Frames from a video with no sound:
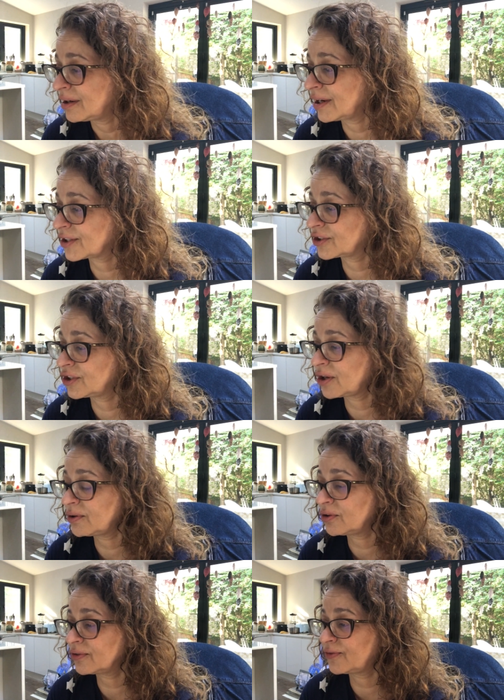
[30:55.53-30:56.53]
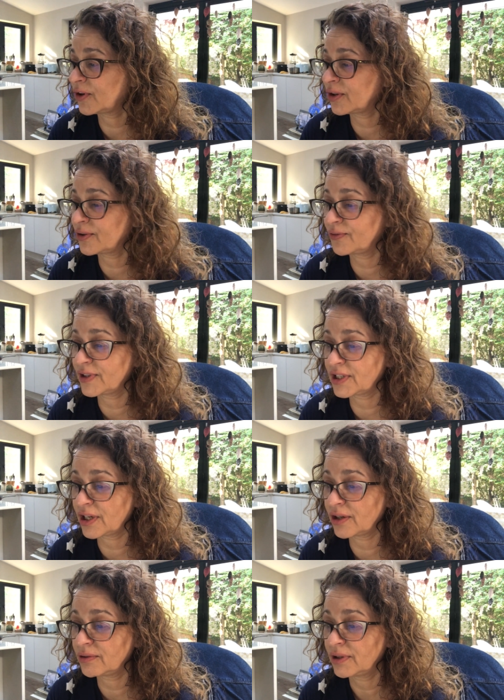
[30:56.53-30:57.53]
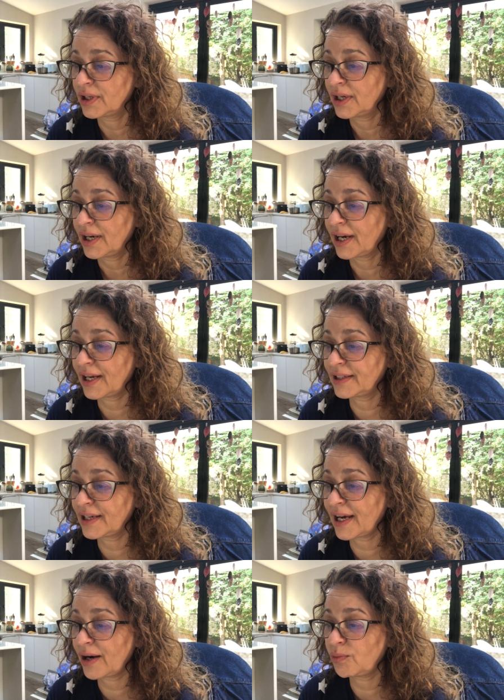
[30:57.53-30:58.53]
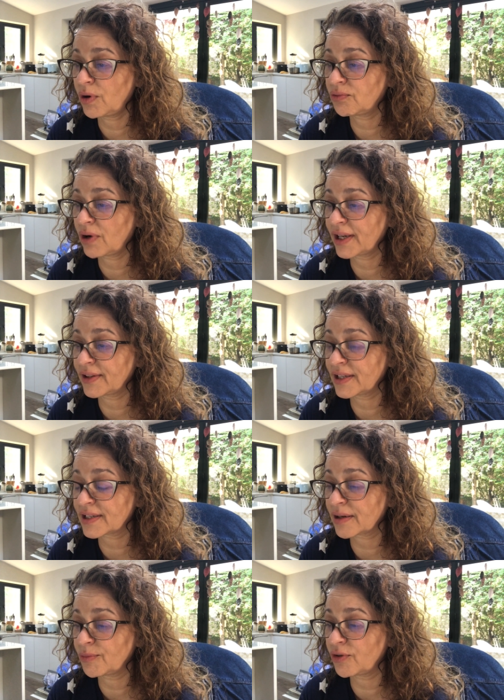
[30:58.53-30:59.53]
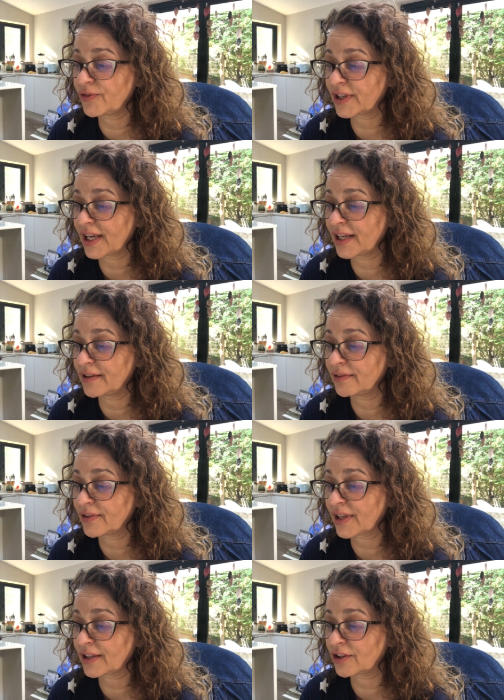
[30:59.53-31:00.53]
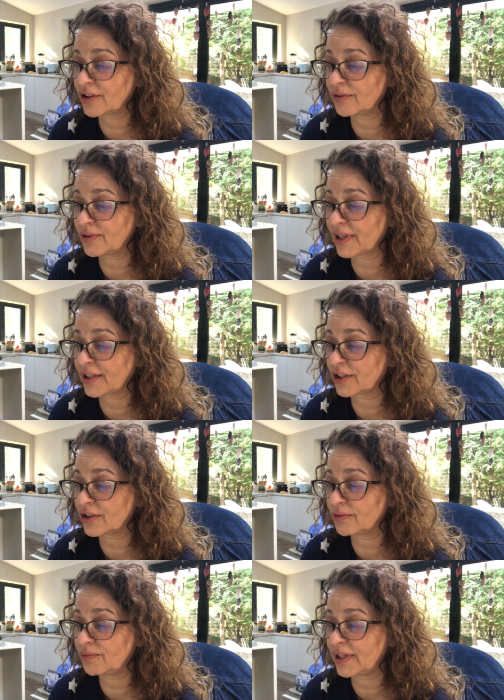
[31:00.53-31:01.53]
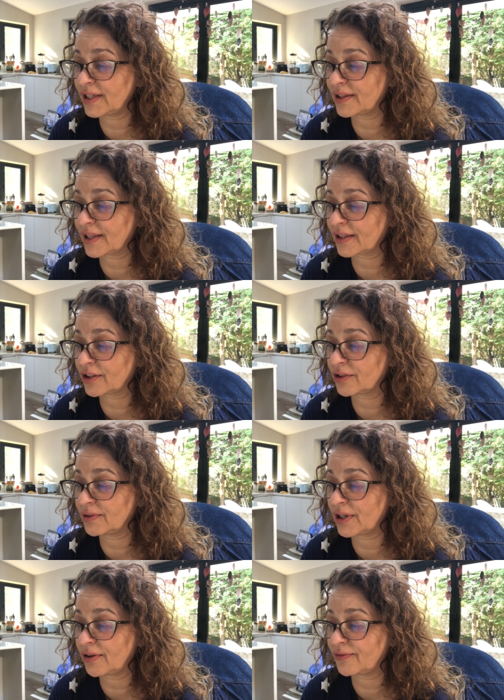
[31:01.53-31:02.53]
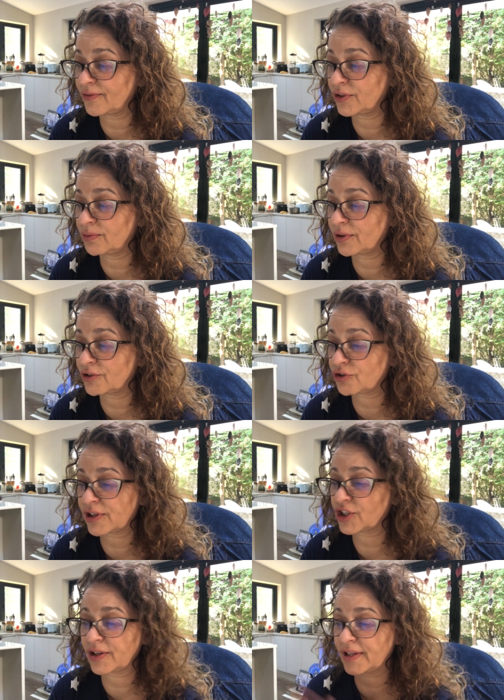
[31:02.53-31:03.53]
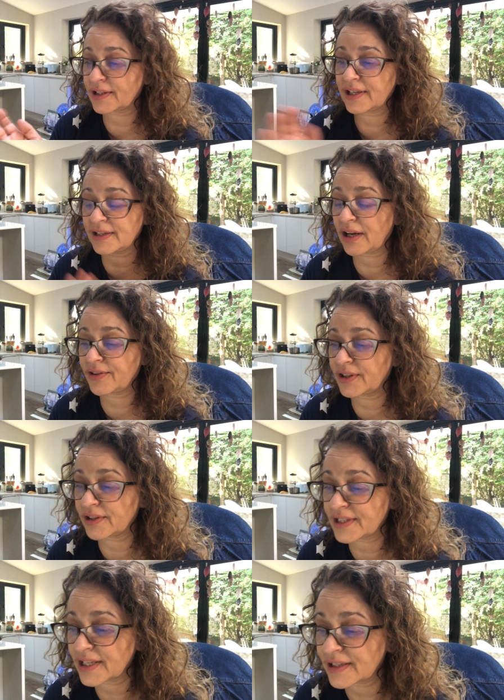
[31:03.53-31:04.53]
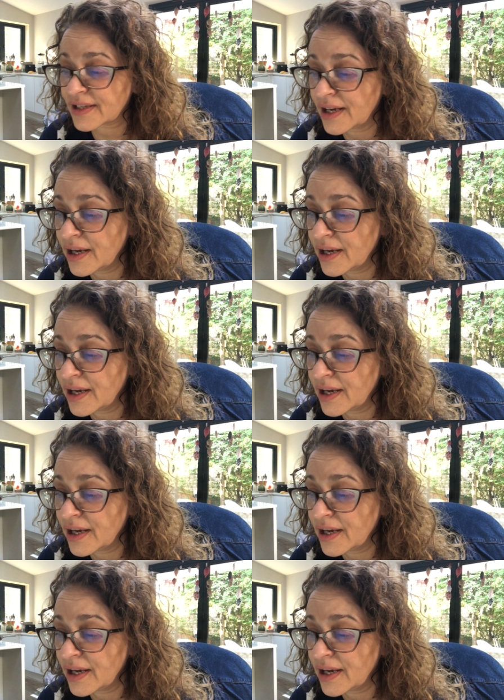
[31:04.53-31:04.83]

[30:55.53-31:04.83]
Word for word: I could no longer follow the video. And now, while writing this, I'm off again. Thank you, thank you, really, thank you enough. You are a treasure. That's then other nice things.